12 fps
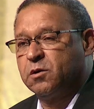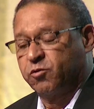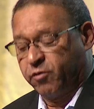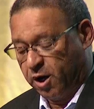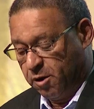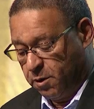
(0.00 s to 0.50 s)

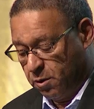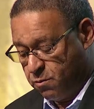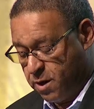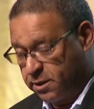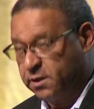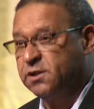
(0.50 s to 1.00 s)
credible
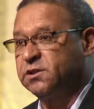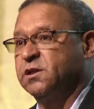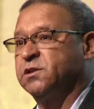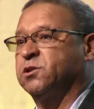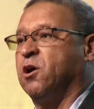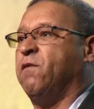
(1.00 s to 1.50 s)

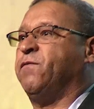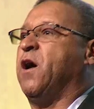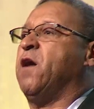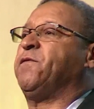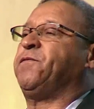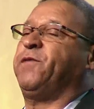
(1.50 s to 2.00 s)
witnesses of
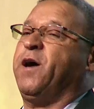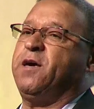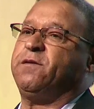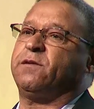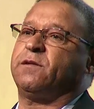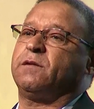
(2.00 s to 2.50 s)
our
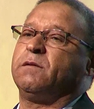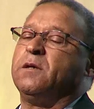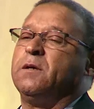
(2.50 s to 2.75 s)
faith